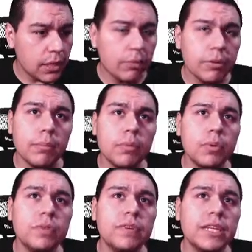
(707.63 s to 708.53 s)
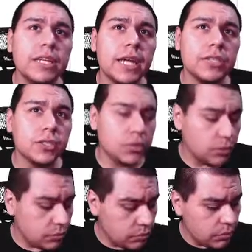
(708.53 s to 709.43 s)
I'm going to move it next
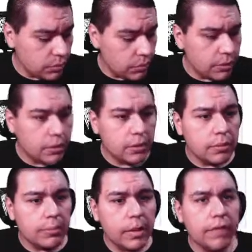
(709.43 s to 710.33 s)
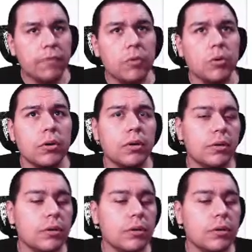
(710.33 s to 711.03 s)
to my 4.